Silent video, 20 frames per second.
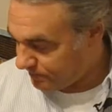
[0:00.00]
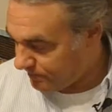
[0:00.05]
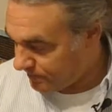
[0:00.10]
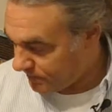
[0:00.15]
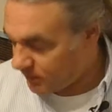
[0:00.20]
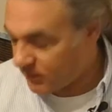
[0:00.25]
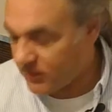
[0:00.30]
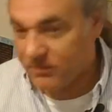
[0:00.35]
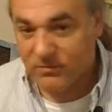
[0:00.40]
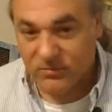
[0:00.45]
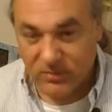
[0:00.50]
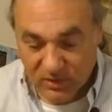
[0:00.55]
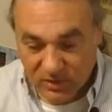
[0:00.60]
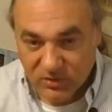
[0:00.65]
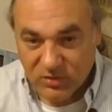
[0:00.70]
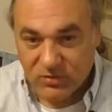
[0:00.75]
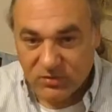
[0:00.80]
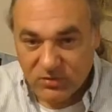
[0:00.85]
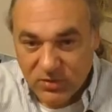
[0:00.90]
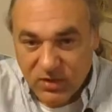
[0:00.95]
come that
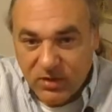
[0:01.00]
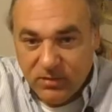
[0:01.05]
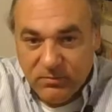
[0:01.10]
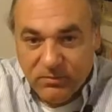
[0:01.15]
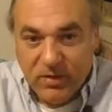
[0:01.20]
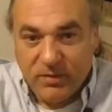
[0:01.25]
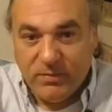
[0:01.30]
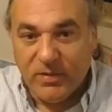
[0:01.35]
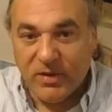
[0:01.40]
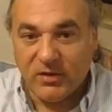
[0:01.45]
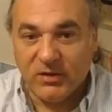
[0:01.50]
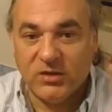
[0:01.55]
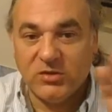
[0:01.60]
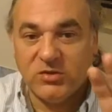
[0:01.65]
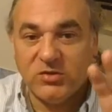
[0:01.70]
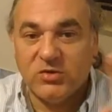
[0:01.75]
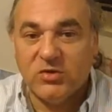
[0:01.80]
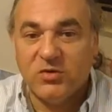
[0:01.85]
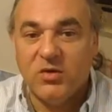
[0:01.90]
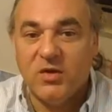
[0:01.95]
you may pay attention
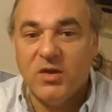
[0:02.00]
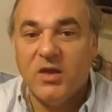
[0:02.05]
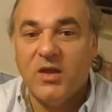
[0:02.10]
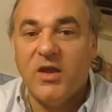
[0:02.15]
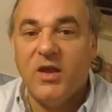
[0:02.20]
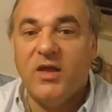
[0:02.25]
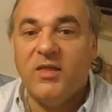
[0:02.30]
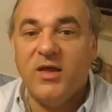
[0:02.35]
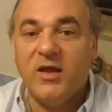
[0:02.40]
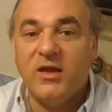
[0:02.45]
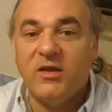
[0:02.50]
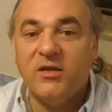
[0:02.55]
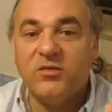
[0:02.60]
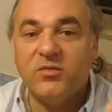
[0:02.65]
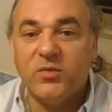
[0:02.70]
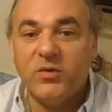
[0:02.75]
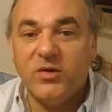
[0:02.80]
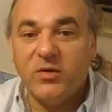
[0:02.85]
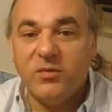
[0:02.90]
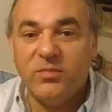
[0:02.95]
to, and that is
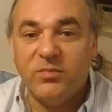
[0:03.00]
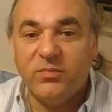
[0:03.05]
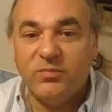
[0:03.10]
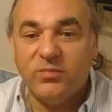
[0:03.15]
when your